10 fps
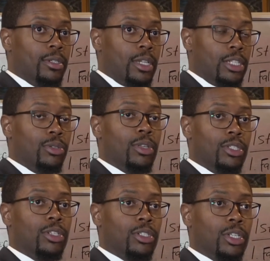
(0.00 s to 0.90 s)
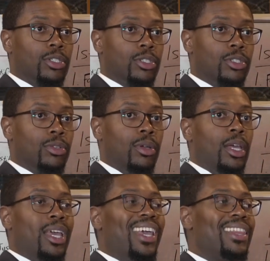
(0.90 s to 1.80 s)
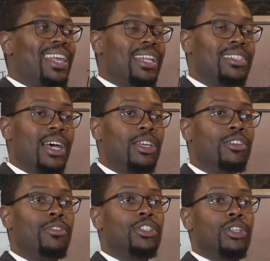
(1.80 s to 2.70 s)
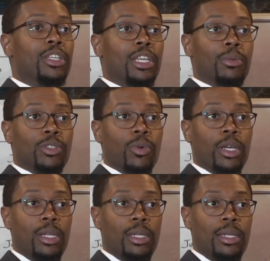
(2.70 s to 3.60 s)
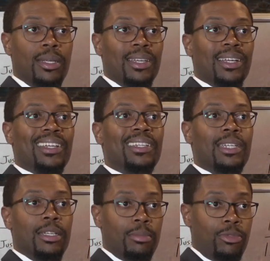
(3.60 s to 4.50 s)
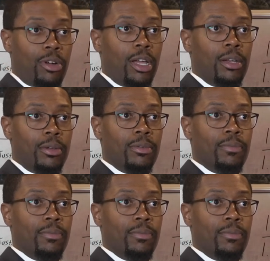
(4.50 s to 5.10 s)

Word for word: That's who they took Jesus to. And that's how eventually he was what? Condemned, right?